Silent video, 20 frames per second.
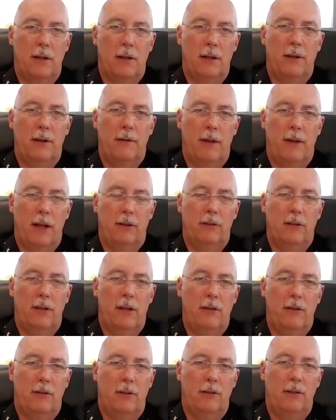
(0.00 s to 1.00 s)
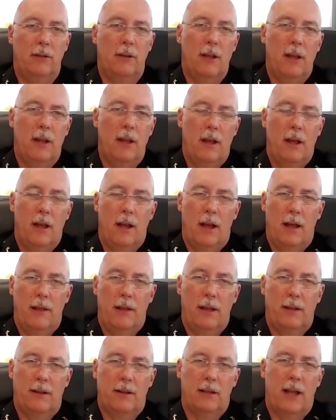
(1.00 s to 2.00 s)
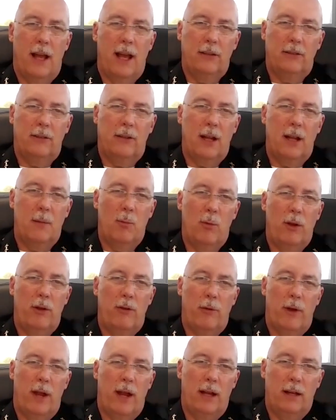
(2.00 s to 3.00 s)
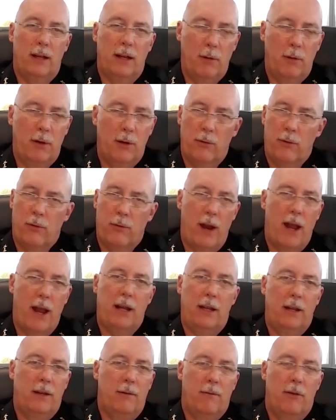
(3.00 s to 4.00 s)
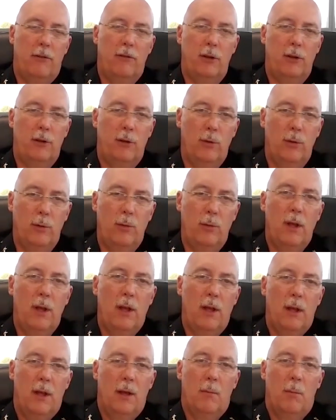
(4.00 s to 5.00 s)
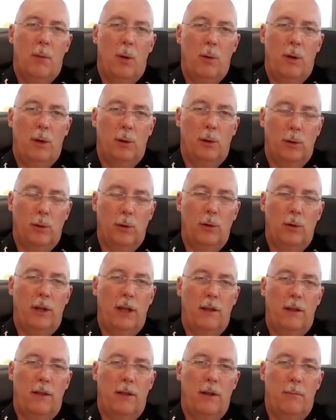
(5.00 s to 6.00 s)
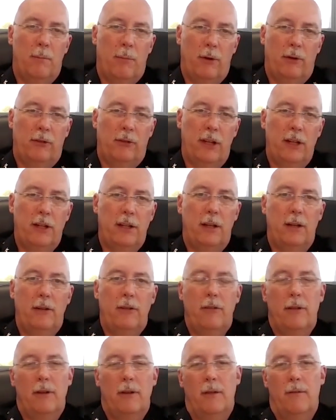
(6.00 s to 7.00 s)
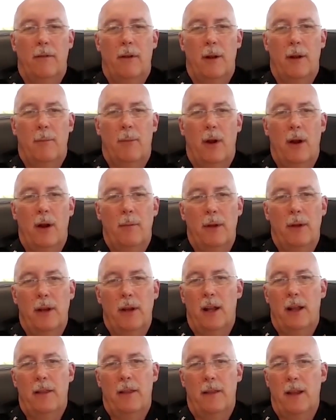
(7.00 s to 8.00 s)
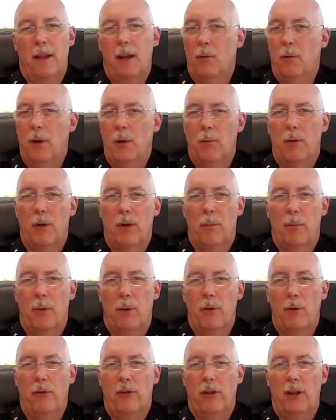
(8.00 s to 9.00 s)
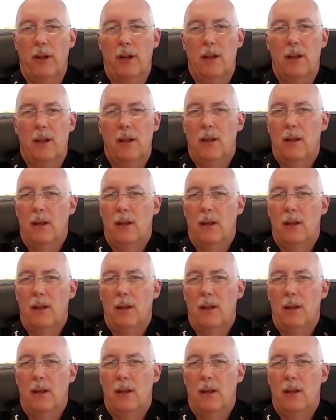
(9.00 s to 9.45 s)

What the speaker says: got their vaccinations. I think the last time we tracked, now we don't track individually who, but we look at the percentage of our department, and I think we were approaching